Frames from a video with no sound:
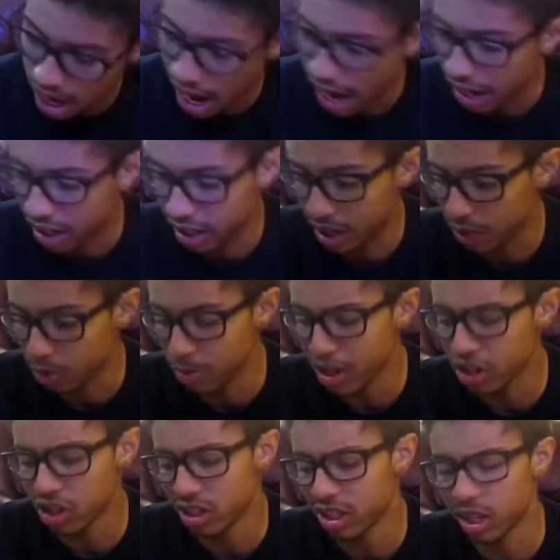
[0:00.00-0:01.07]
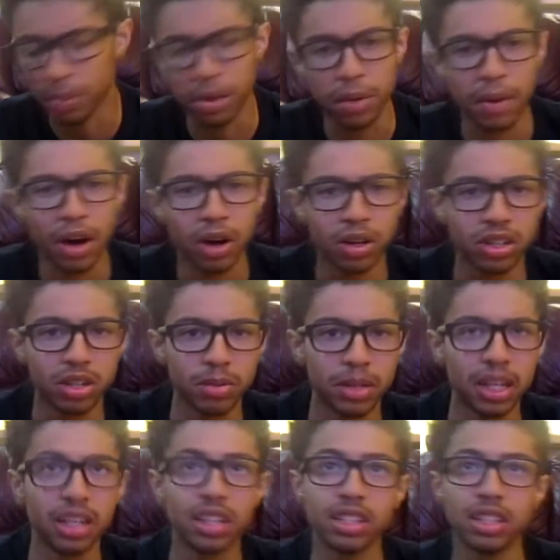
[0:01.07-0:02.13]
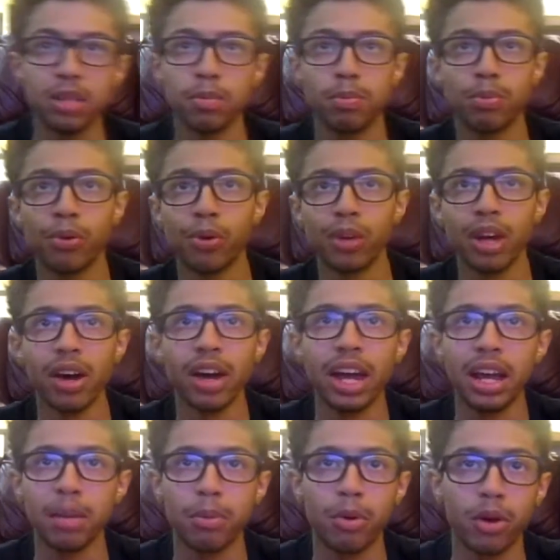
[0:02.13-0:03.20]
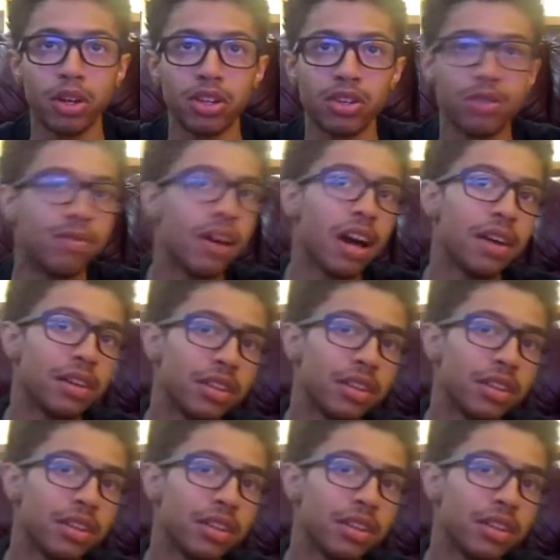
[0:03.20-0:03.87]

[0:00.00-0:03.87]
and he was mentioning something about to me because he pulled out 8.25.